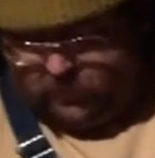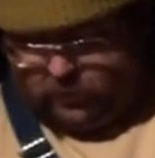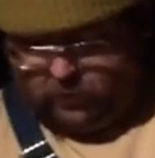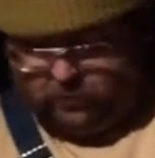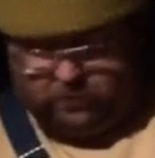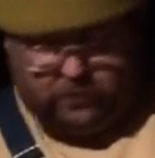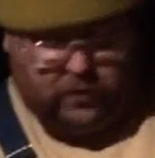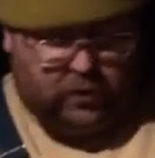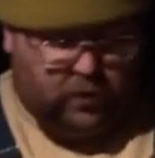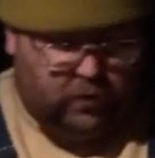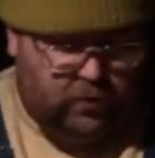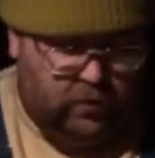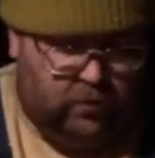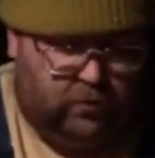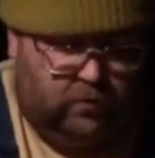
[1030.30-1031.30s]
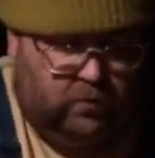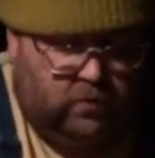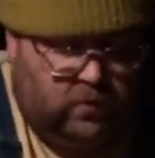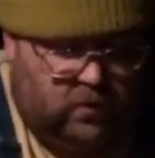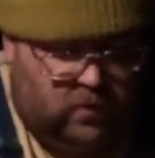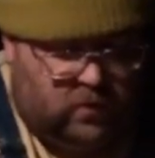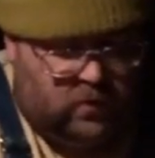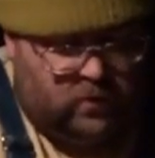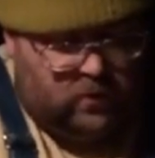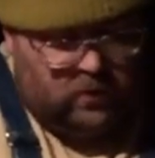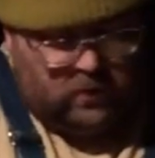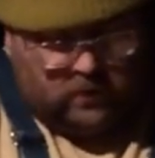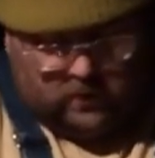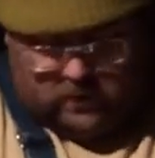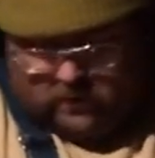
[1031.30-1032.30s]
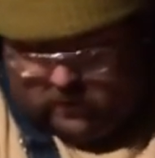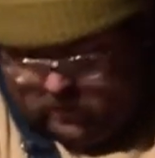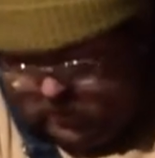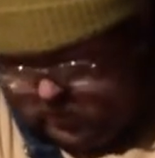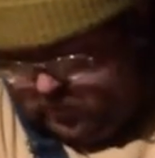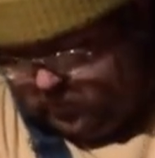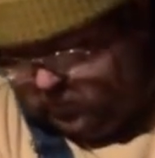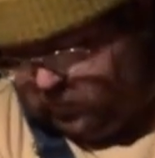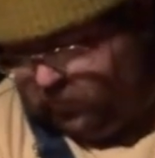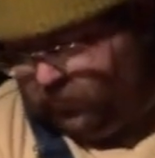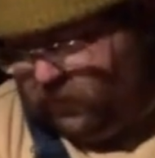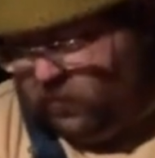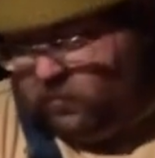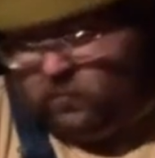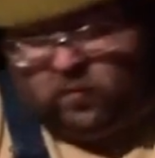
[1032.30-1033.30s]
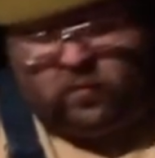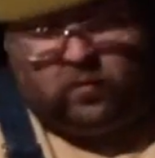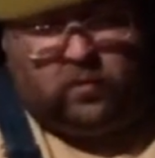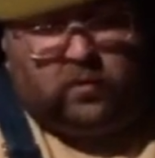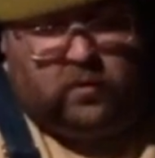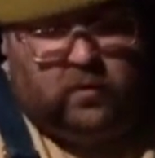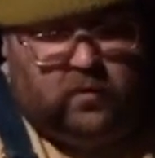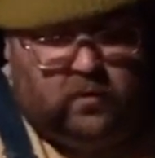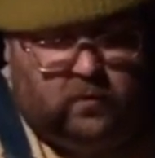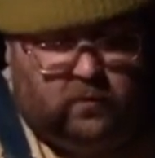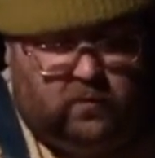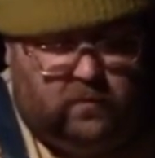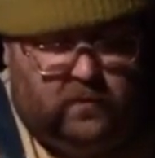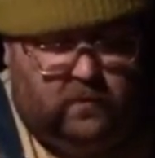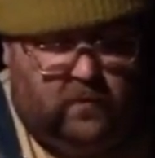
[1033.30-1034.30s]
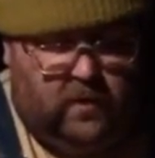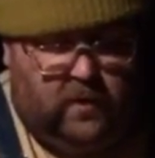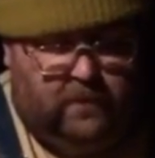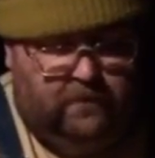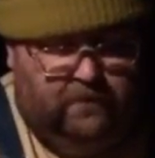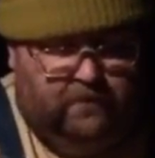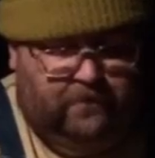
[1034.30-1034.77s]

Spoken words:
Doop-a-doo. Just a few more and we'll be ready.